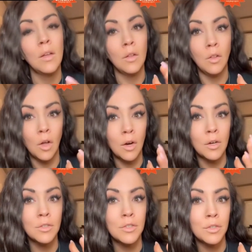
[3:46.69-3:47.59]

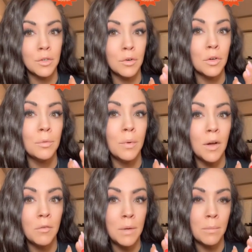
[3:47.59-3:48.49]
large group
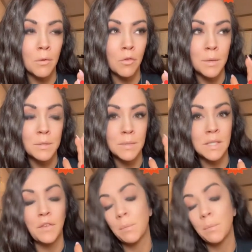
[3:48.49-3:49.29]
of people from a specific